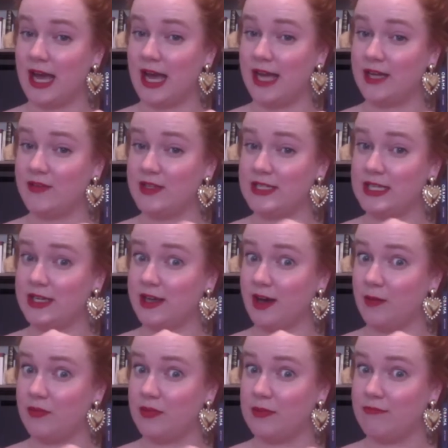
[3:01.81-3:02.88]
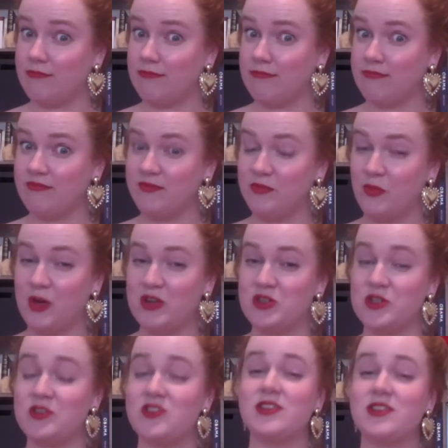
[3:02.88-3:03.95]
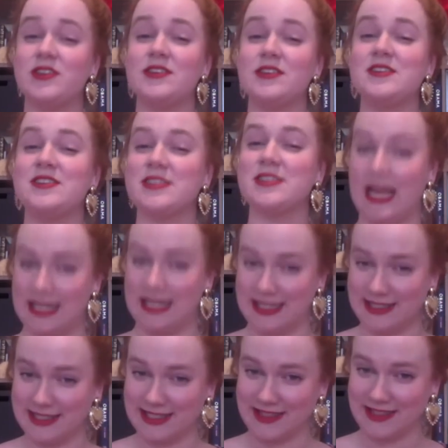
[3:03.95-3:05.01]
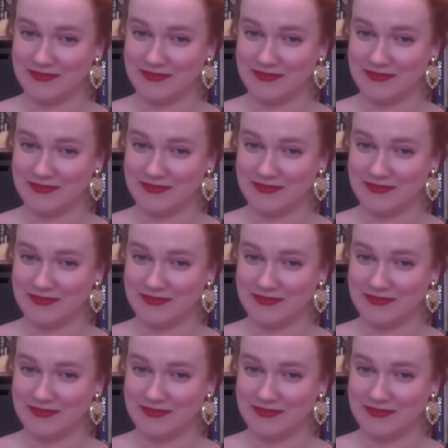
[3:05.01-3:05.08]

of the teacup. One should stir silently.